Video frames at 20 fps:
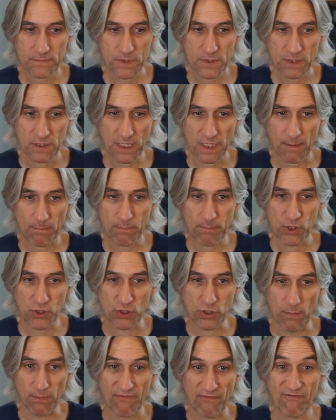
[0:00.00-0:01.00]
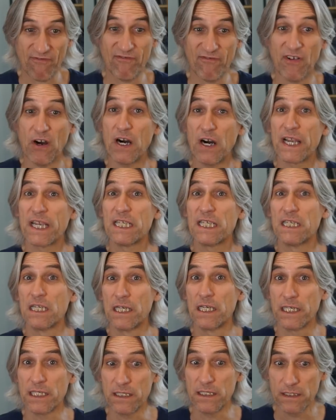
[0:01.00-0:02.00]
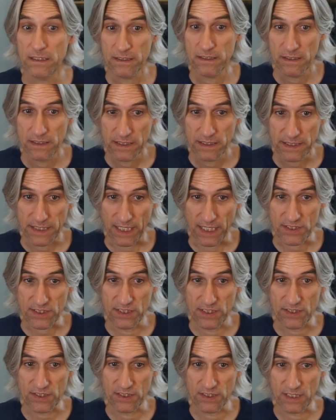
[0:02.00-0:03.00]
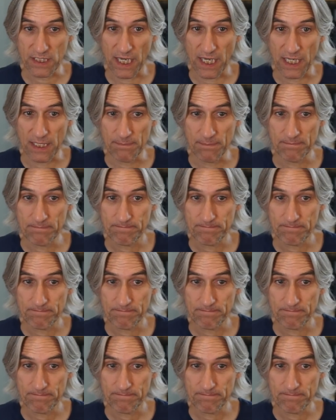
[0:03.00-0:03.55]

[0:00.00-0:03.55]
So that bishop finally gets into the game.